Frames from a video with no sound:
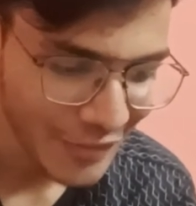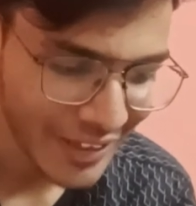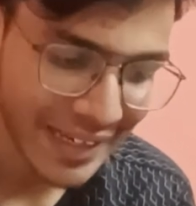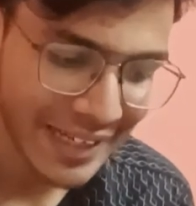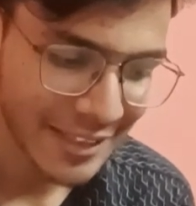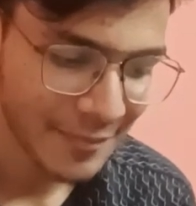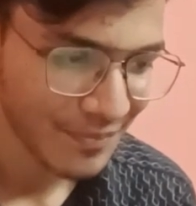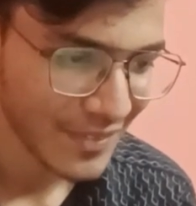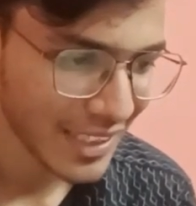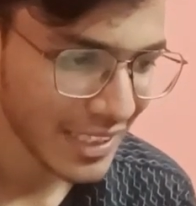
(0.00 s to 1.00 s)
Figlet.
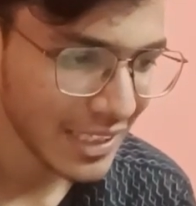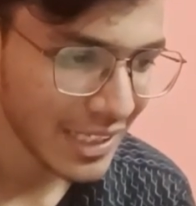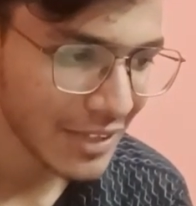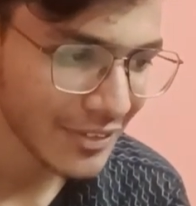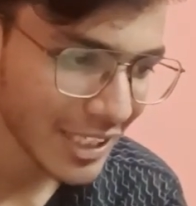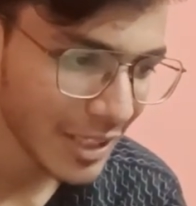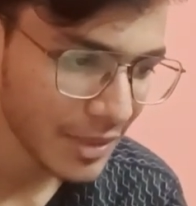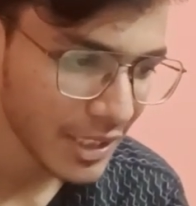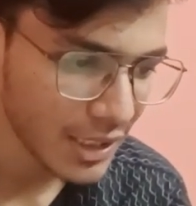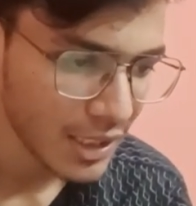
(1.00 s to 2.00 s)
Here I will come
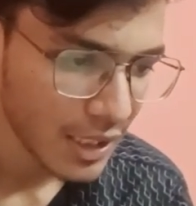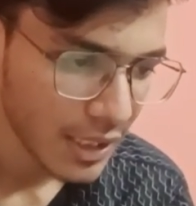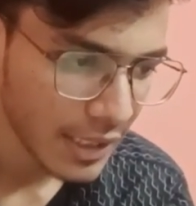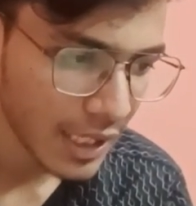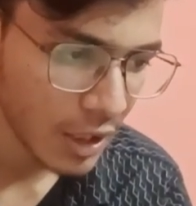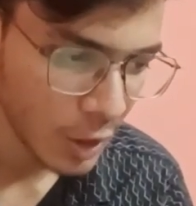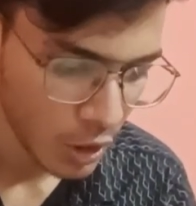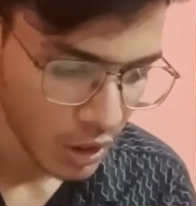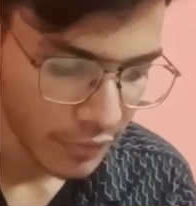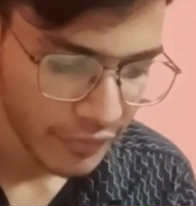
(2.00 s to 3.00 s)
here. Now
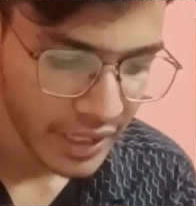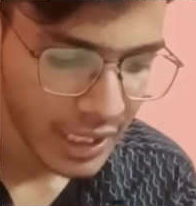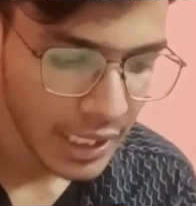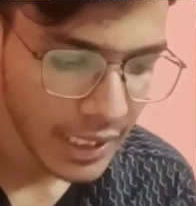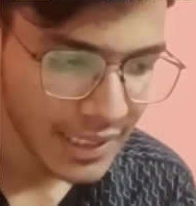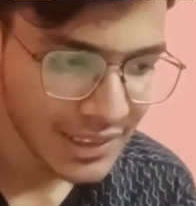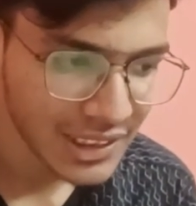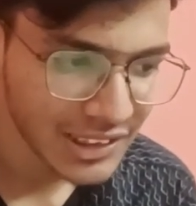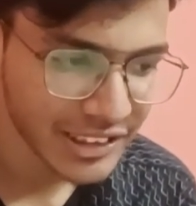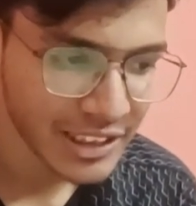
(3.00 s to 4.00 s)
Figlet is a
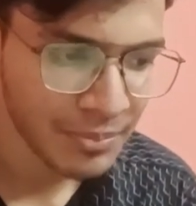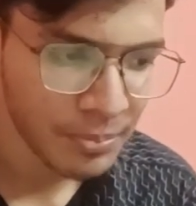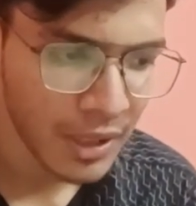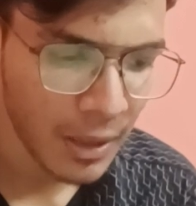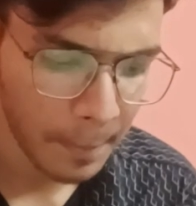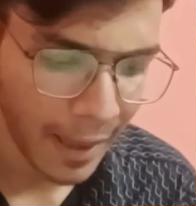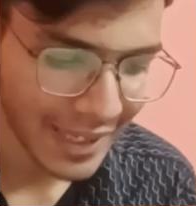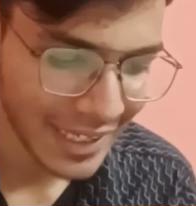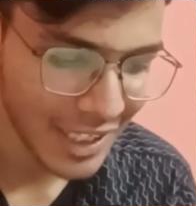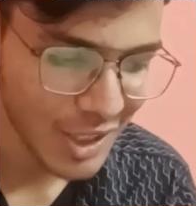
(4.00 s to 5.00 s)
simple
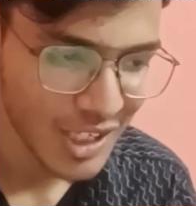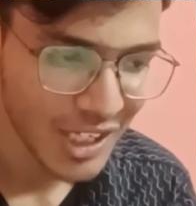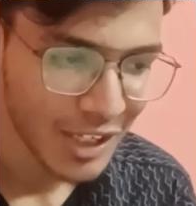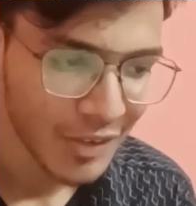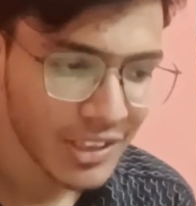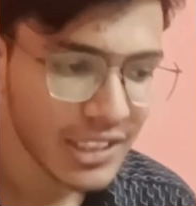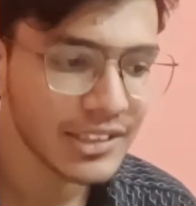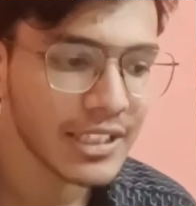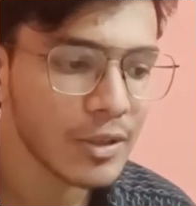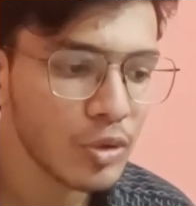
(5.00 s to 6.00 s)
package which is
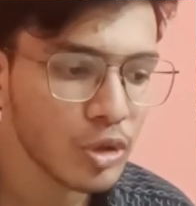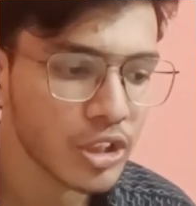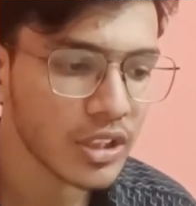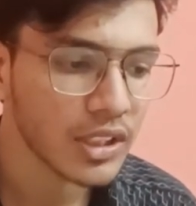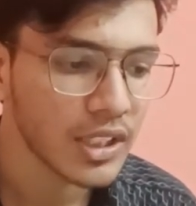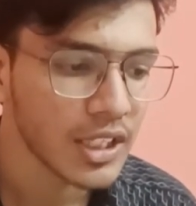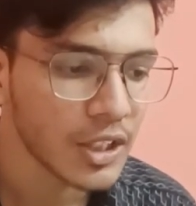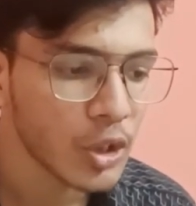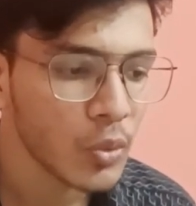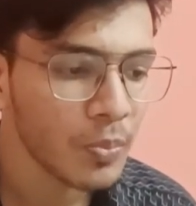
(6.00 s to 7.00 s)
used
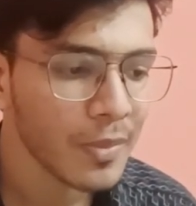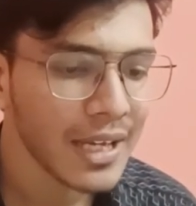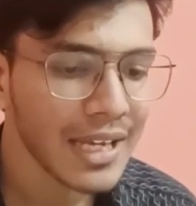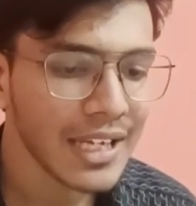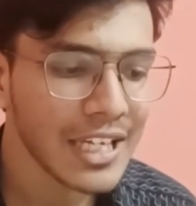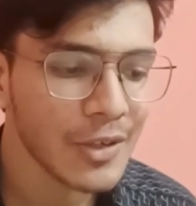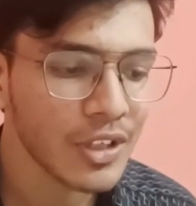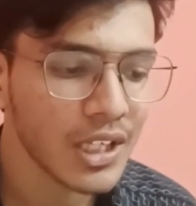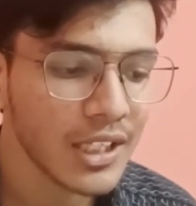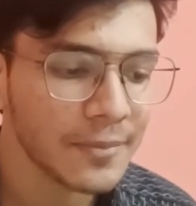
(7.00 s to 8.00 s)
to make
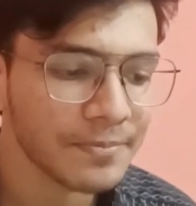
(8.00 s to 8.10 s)
your